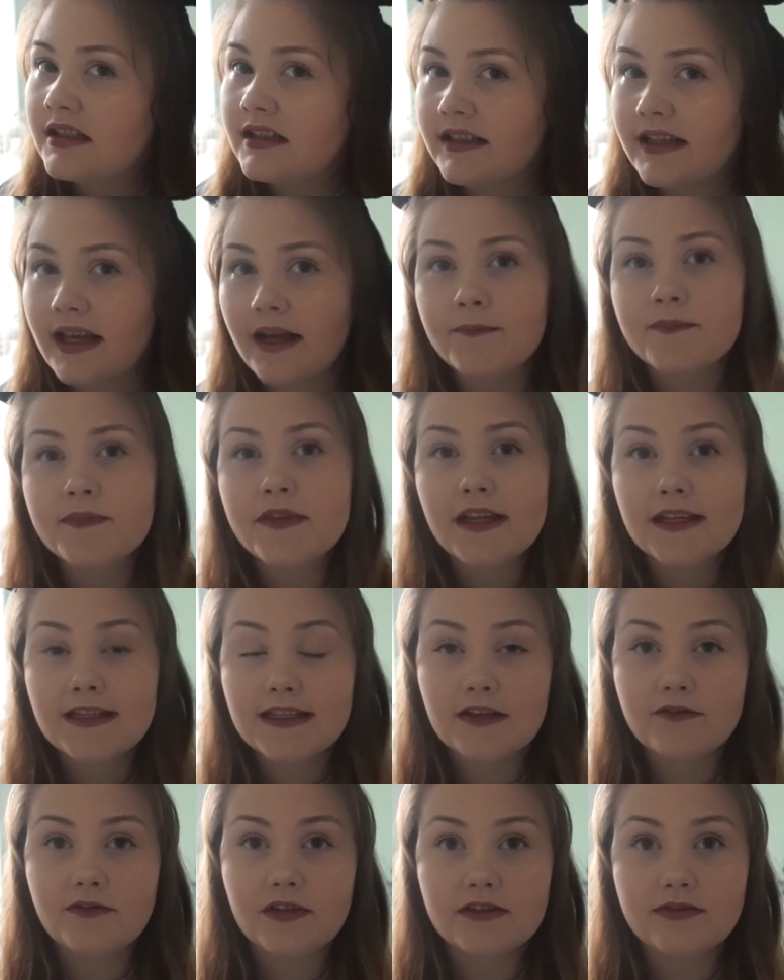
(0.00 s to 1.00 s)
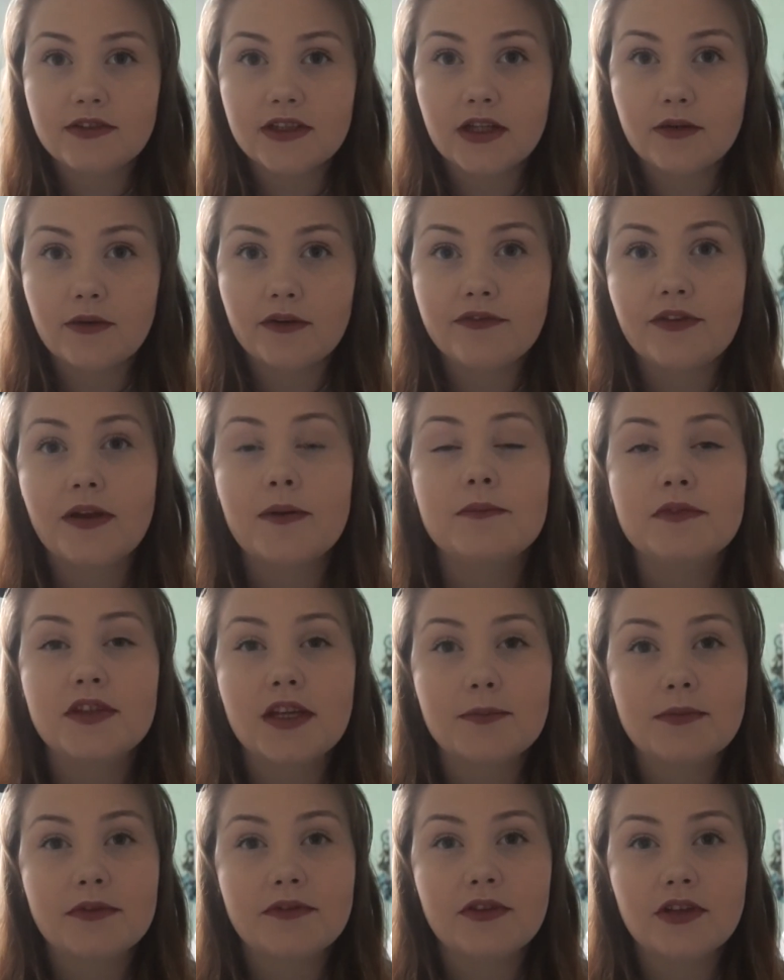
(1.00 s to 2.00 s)
Yeah, give this video a thumbs
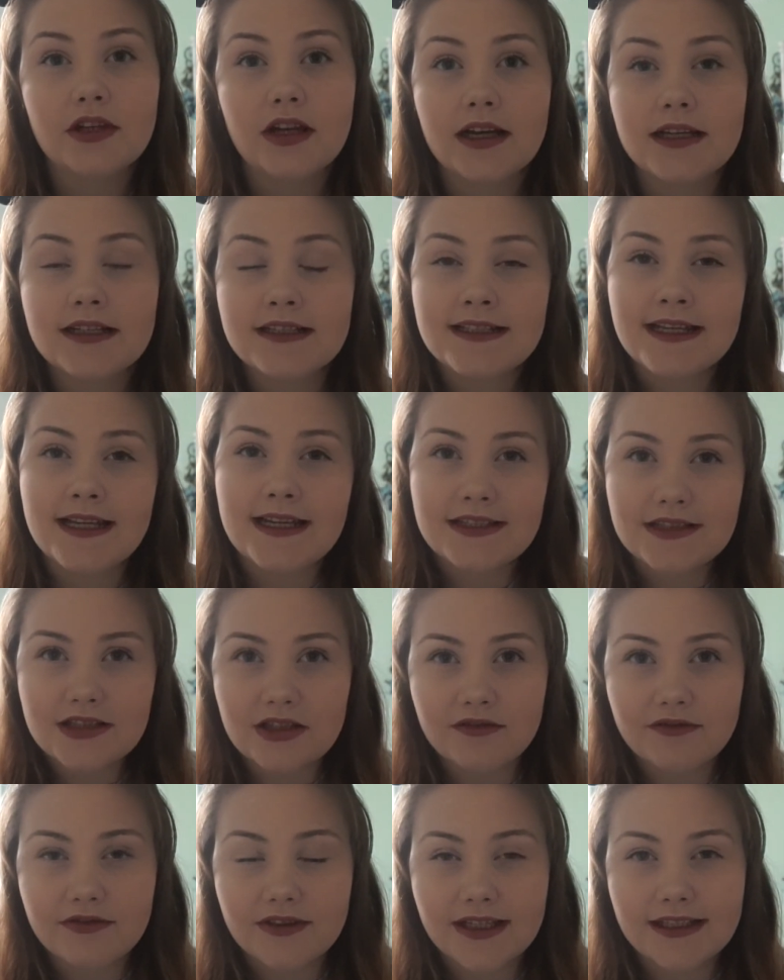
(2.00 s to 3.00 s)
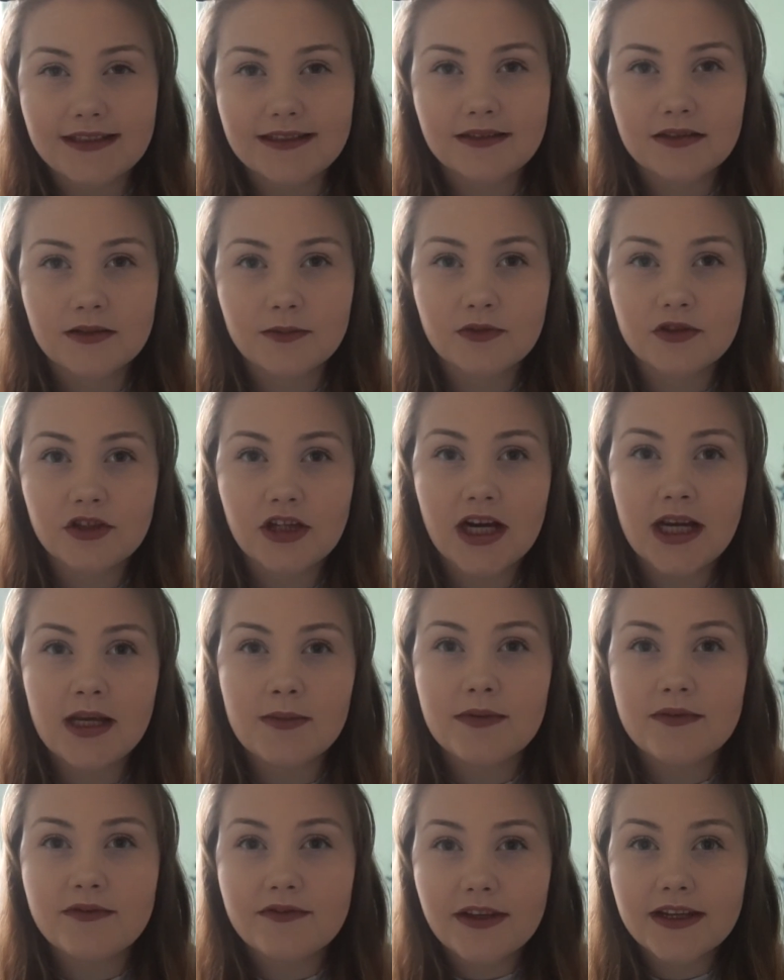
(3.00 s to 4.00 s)
up if you liked it, and don't forget to
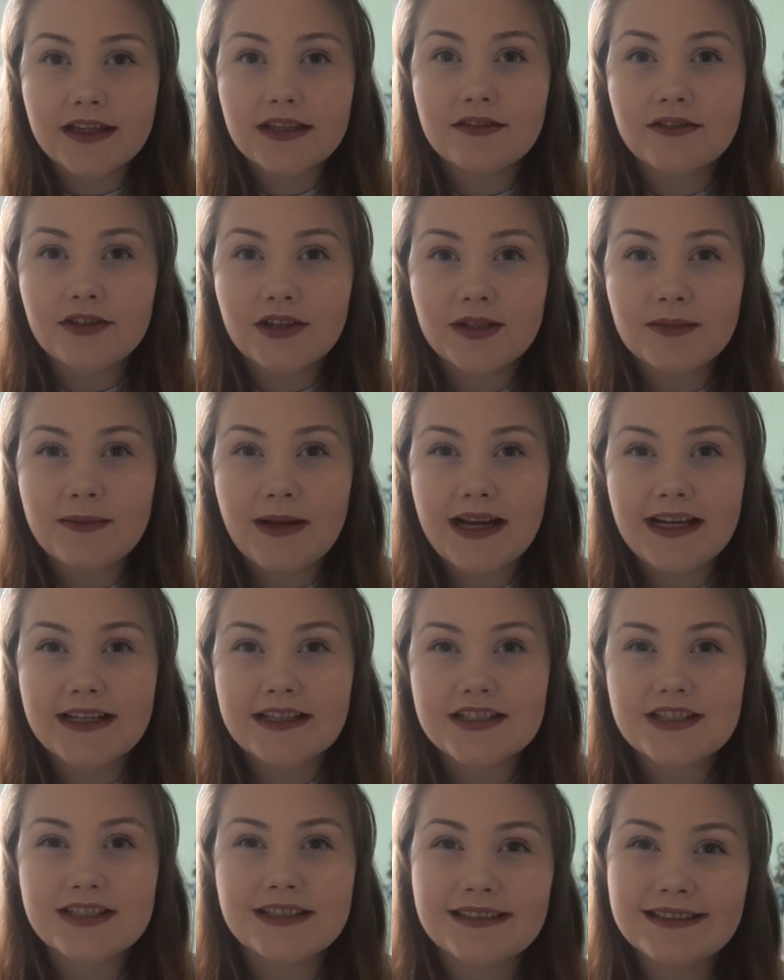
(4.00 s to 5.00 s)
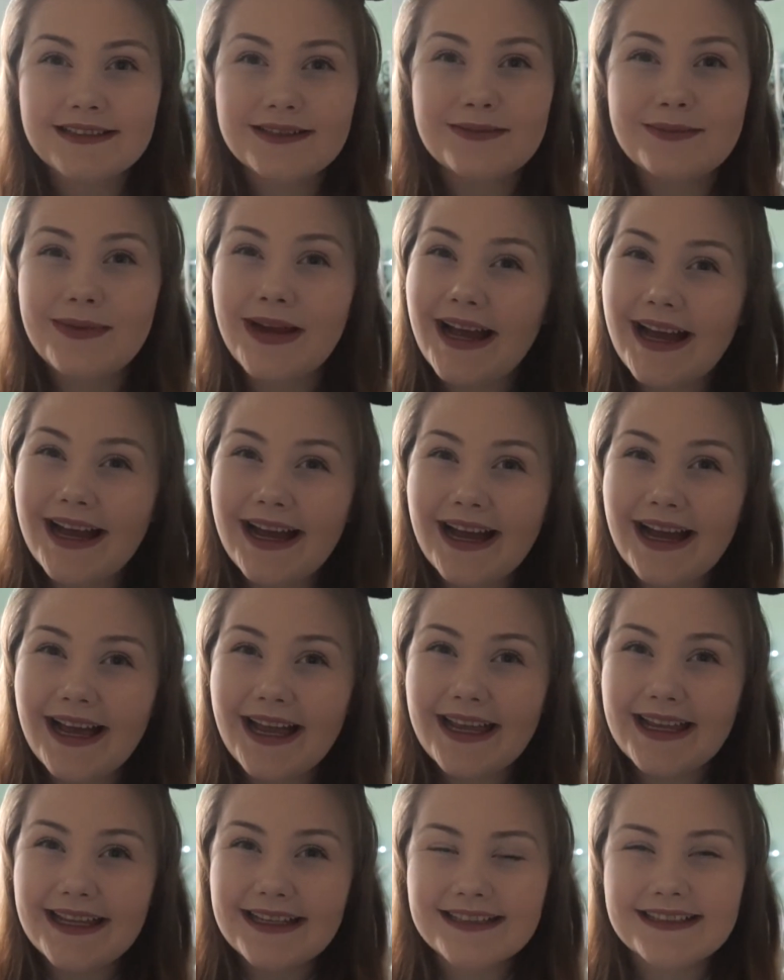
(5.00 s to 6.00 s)
subscribe, and thank you very much.
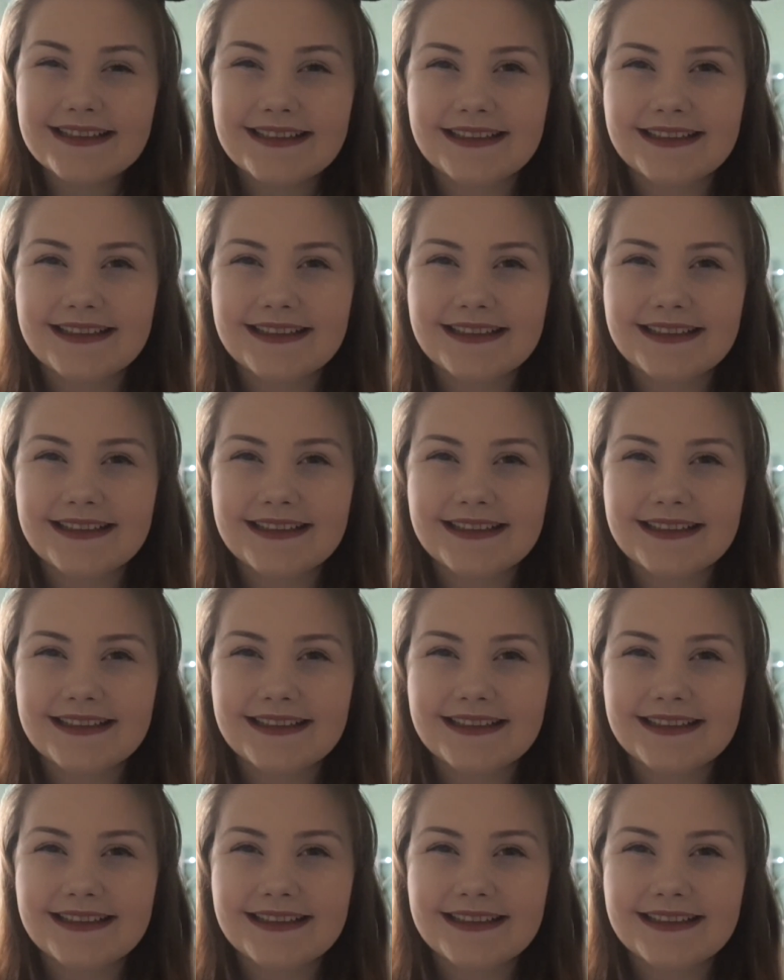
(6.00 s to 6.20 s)
Bye!